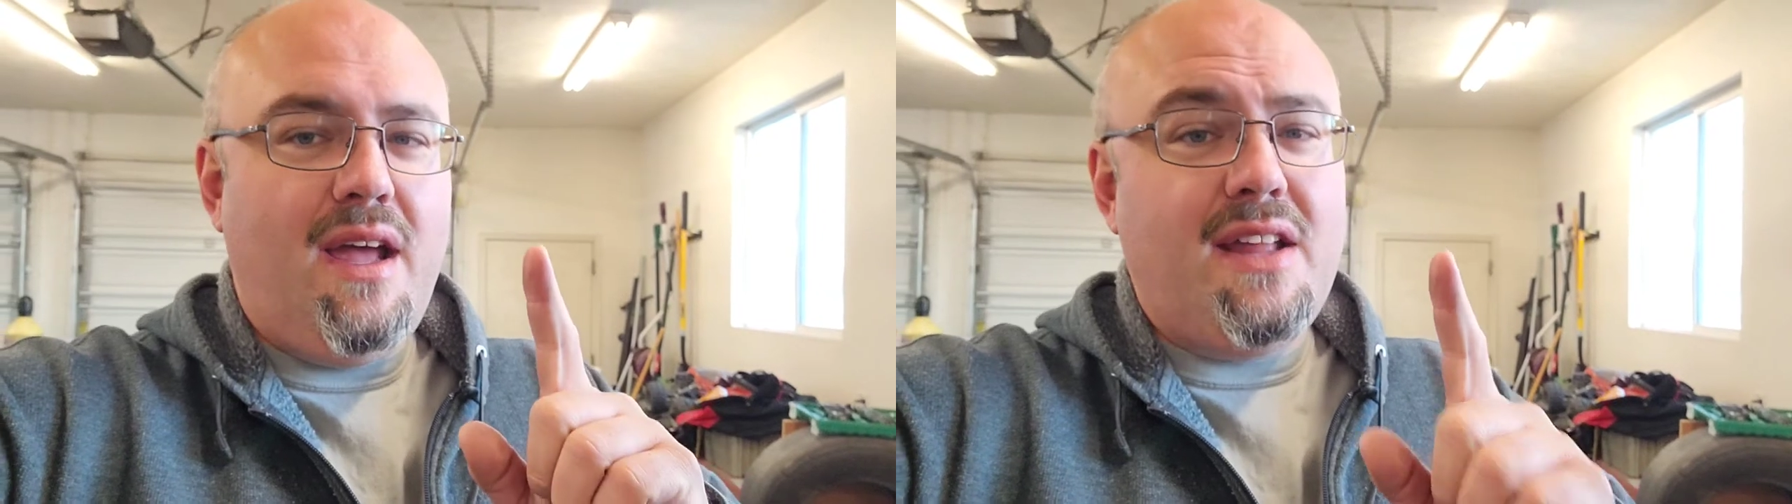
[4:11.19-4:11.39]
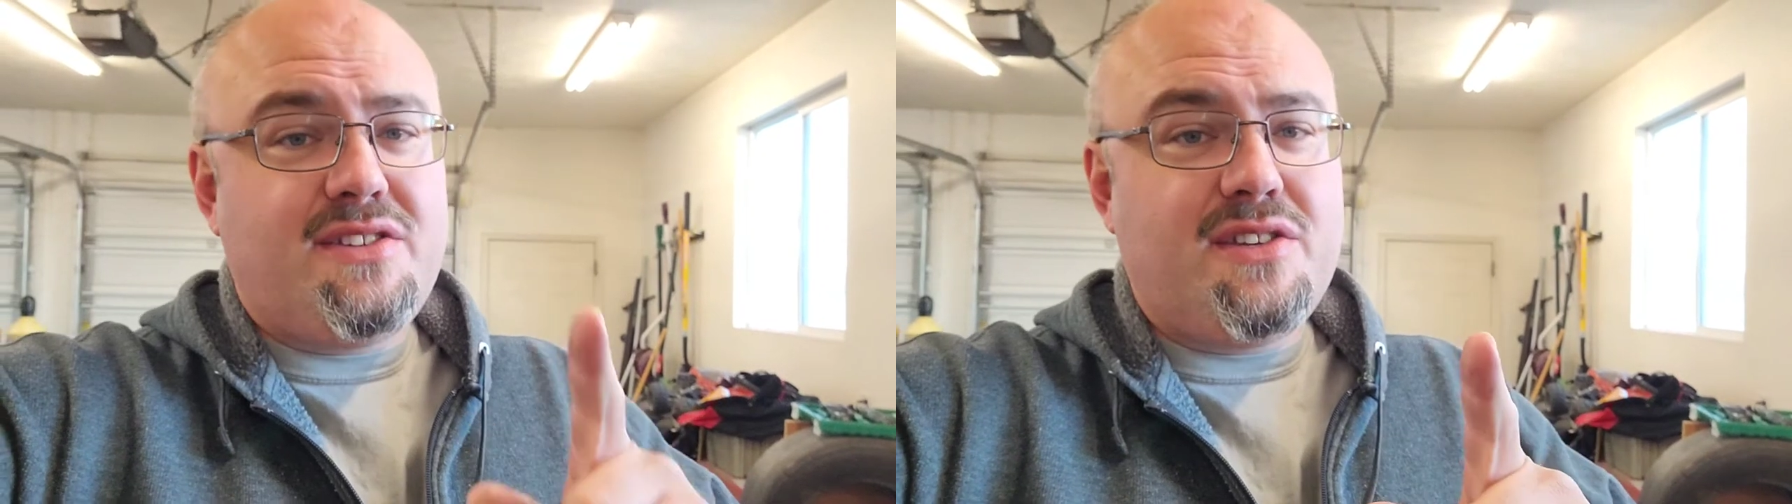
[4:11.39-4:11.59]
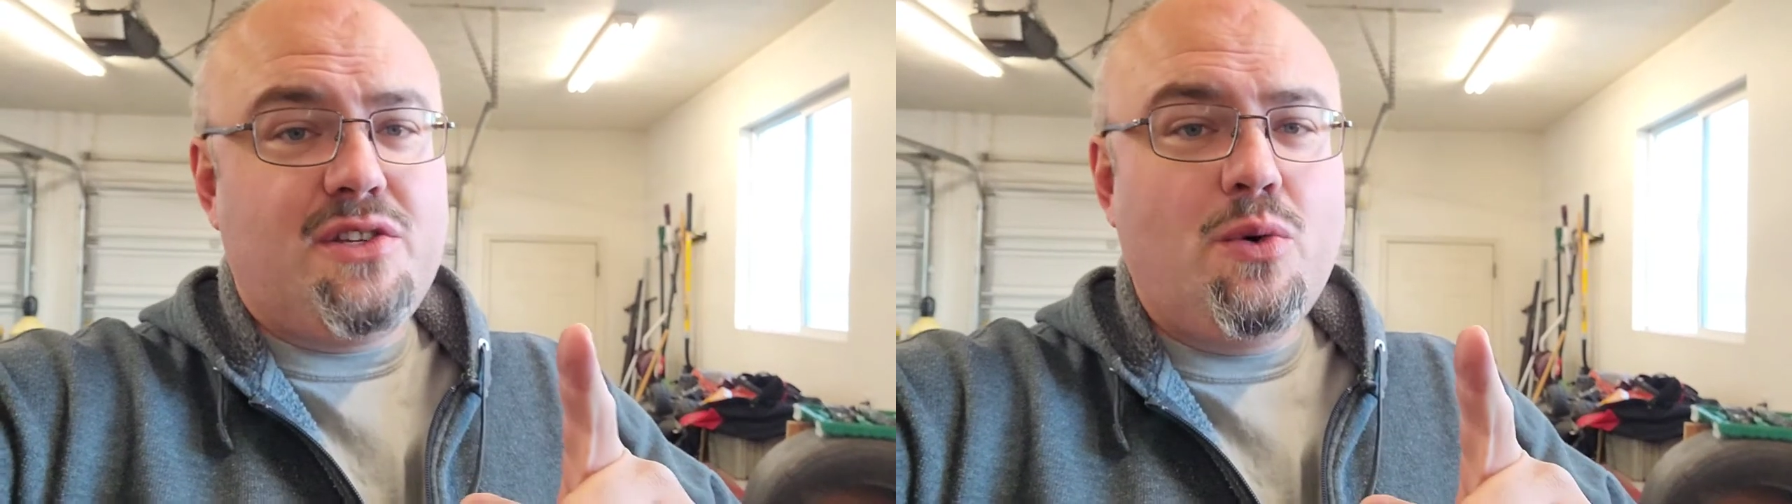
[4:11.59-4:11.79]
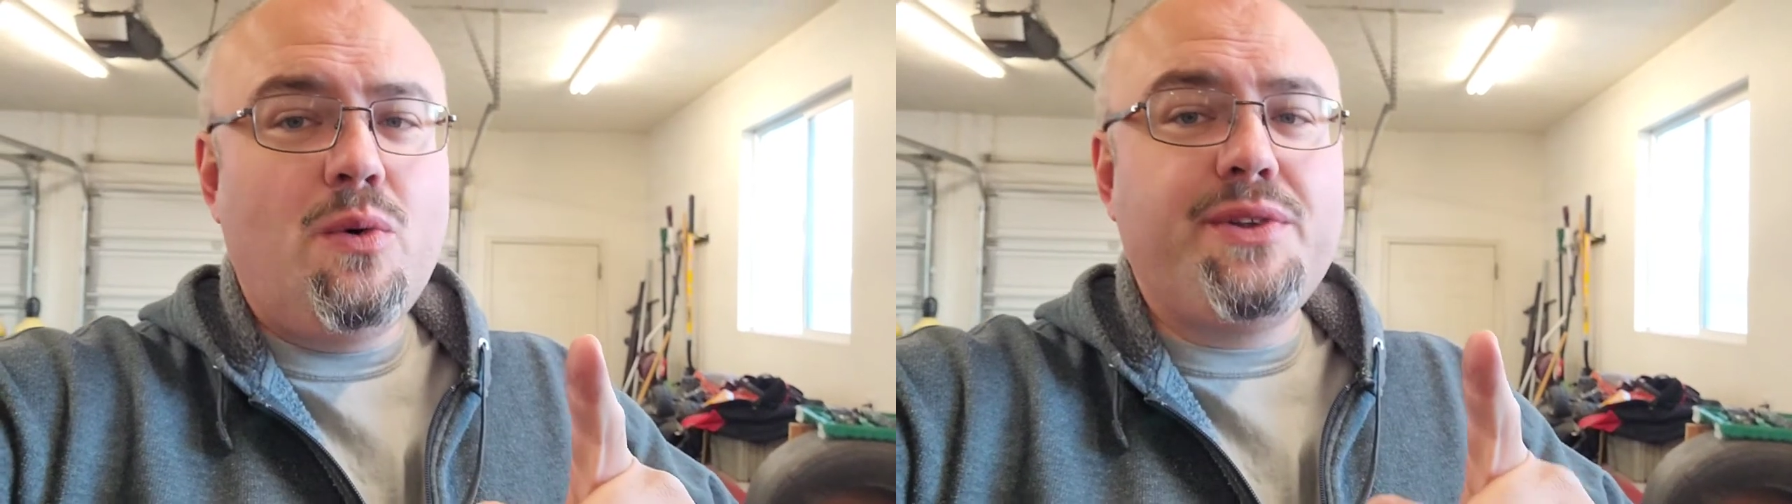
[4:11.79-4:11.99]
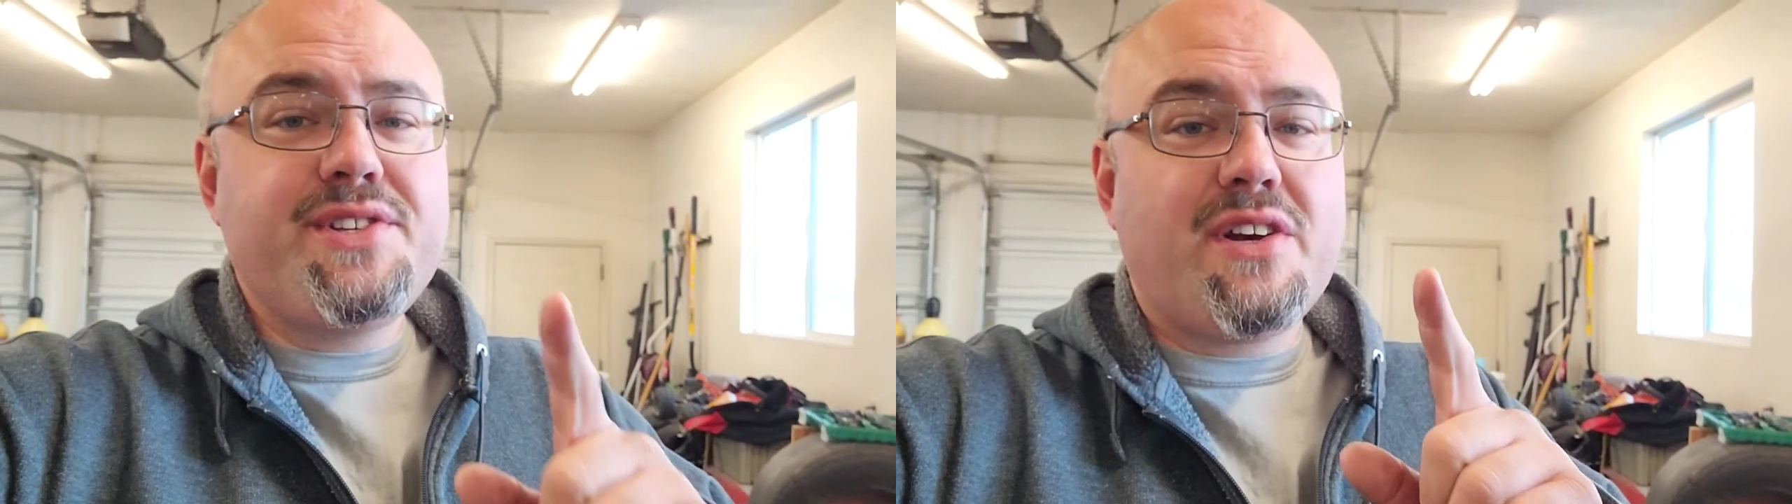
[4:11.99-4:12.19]
it's the
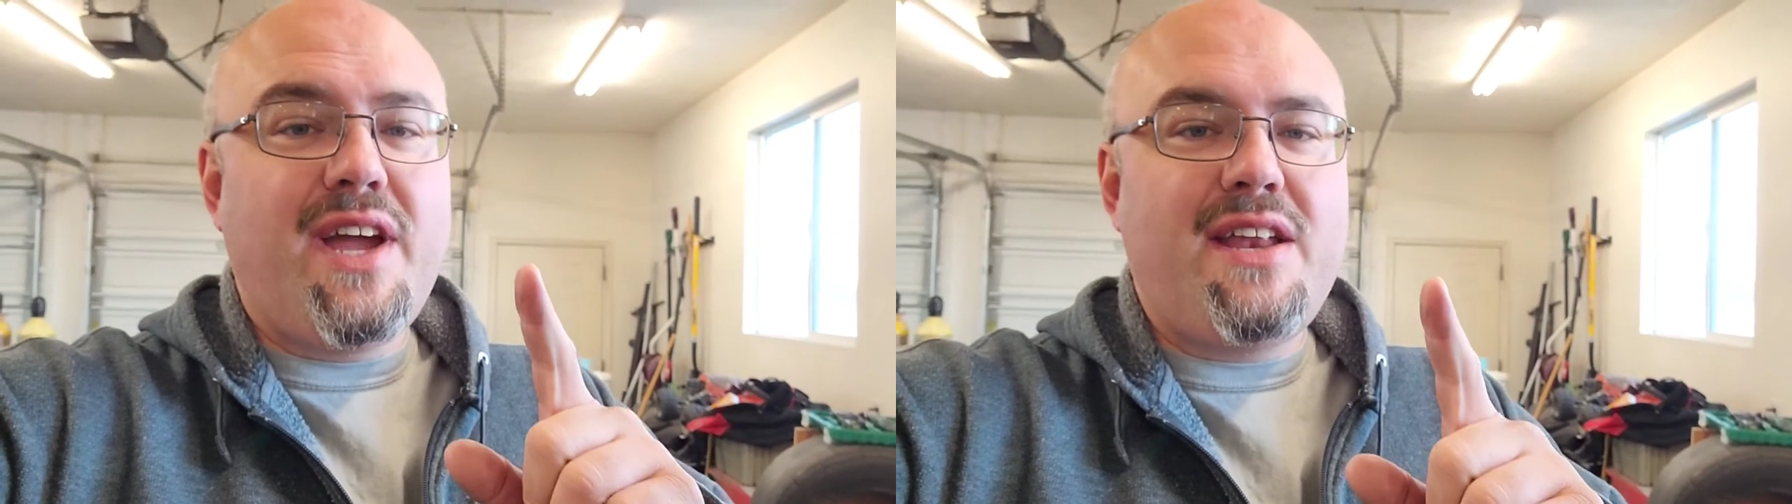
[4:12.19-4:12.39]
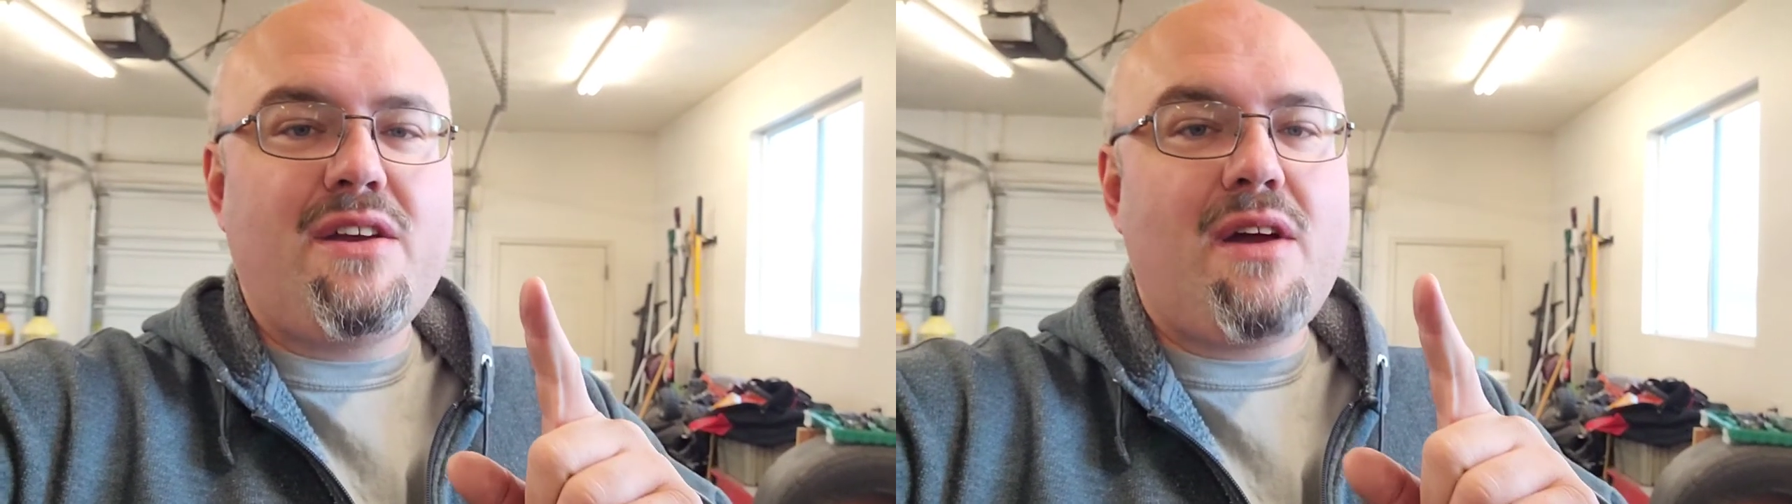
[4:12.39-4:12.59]
tools that are in